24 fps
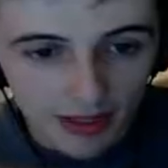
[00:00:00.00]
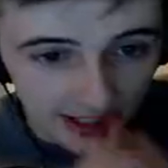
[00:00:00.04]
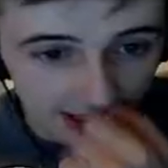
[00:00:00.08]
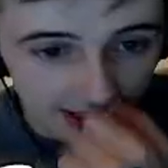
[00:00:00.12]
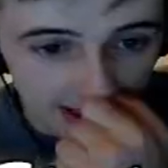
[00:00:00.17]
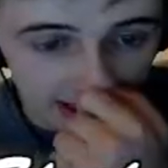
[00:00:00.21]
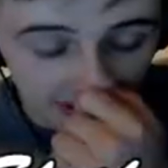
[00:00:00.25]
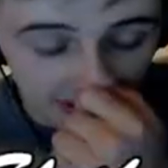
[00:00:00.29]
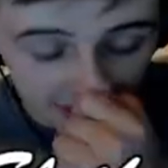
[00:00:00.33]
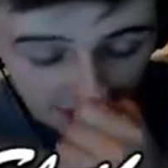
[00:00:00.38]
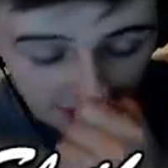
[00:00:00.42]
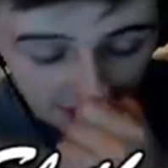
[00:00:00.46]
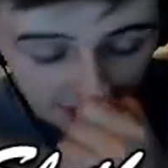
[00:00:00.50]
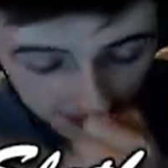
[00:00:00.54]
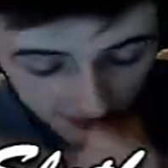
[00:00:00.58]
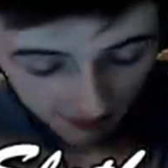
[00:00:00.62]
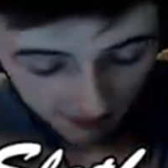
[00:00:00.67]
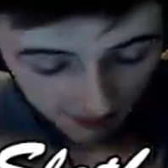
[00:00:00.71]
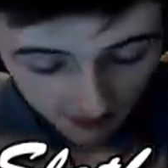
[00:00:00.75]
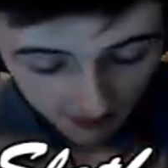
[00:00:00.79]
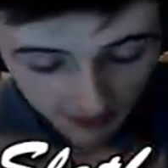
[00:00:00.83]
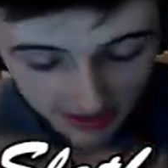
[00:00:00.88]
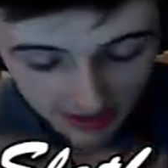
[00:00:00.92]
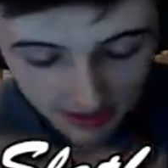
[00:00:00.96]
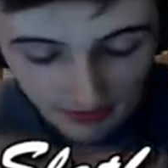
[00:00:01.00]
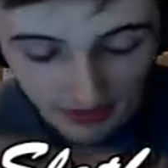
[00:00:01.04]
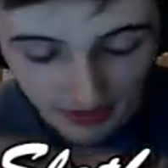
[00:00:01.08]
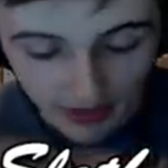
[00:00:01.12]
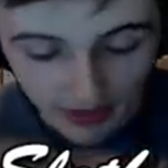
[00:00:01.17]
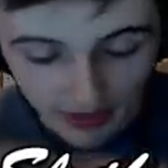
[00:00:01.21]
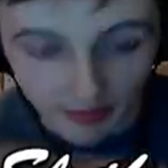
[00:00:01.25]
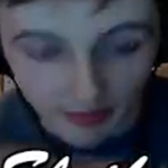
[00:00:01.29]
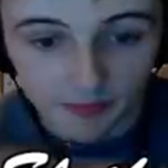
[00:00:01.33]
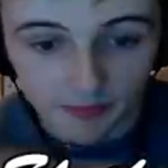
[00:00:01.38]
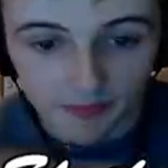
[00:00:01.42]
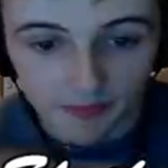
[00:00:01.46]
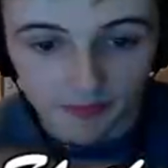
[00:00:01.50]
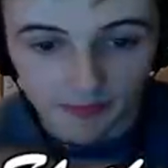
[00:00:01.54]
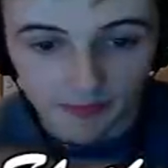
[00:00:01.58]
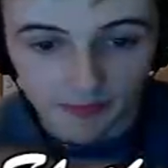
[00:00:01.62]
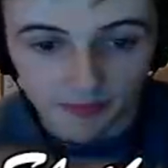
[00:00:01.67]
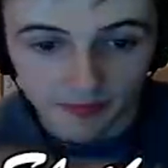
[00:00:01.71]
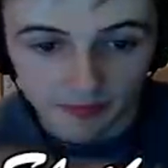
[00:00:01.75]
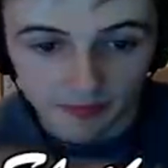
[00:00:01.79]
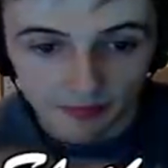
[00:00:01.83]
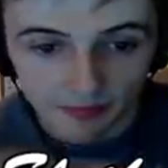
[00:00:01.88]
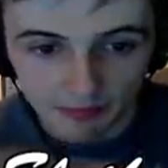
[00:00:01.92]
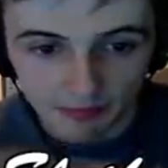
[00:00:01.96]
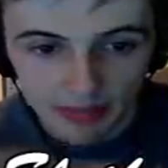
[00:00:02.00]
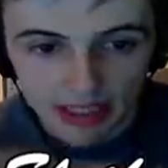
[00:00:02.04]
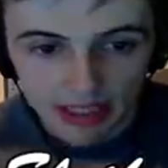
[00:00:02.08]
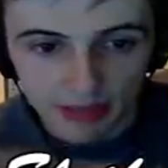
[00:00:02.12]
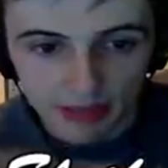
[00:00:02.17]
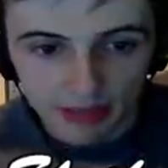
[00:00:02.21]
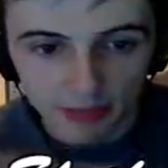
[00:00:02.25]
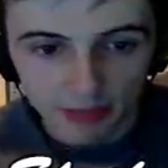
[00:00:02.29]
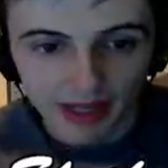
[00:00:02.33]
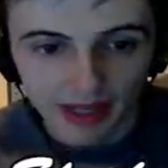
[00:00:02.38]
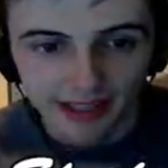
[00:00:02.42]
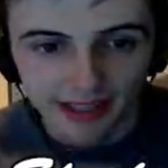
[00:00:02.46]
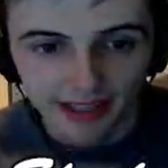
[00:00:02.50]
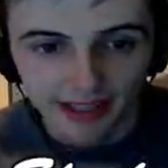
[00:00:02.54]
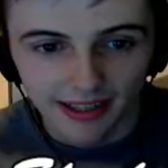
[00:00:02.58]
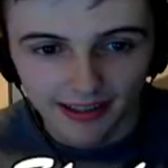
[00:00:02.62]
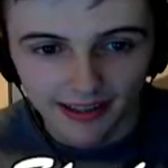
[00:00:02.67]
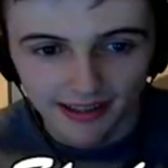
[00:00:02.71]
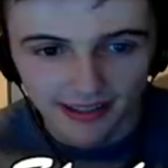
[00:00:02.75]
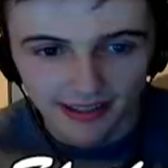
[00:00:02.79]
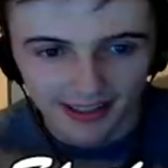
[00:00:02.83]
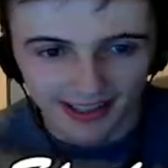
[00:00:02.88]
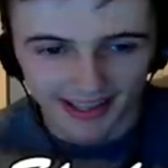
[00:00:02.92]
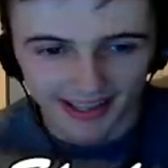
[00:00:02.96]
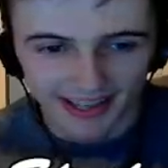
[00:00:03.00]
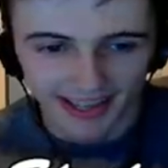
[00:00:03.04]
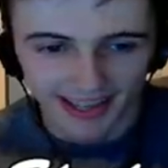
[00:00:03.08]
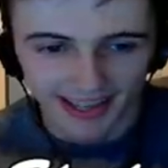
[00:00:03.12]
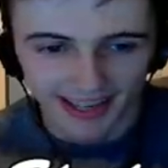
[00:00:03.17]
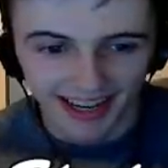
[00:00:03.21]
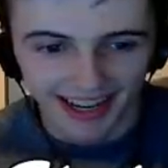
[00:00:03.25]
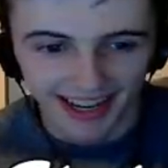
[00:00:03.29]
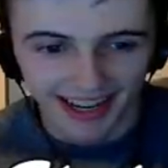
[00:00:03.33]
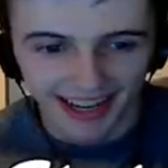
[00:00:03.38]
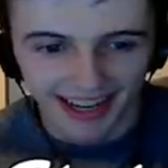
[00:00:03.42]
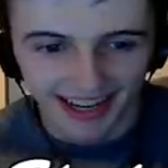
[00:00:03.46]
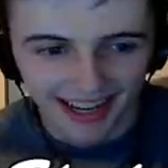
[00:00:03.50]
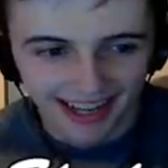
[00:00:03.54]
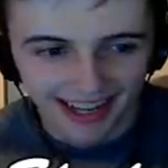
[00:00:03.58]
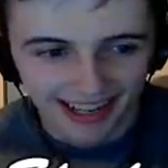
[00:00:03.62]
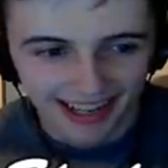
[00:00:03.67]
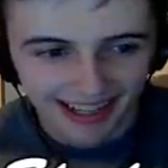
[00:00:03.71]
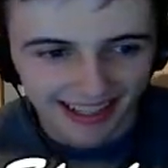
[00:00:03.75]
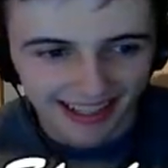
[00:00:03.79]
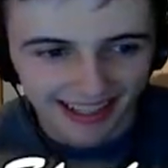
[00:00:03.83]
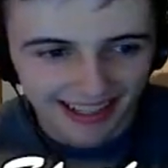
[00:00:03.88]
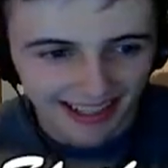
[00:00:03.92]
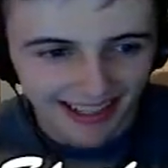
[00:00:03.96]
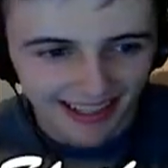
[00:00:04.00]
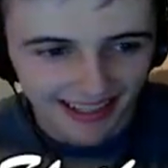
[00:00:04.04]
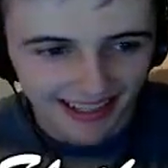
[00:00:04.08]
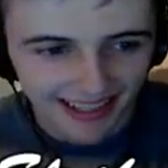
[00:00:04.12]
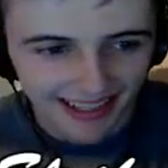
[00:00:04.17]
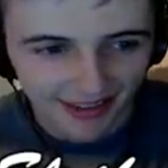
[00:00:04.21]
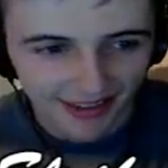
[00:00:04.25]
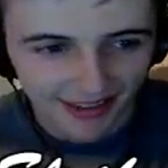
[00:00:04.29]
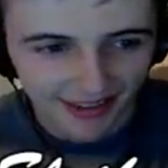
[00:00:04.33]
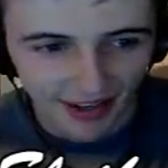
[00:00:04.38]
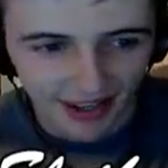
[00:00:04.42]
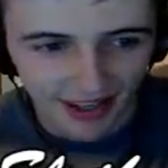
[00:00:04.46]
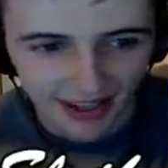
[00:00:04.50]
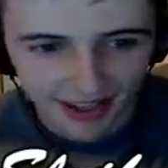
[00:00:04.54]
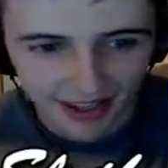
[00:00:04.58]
T. Mr. Pig. Mr. P. Ha ha. Right.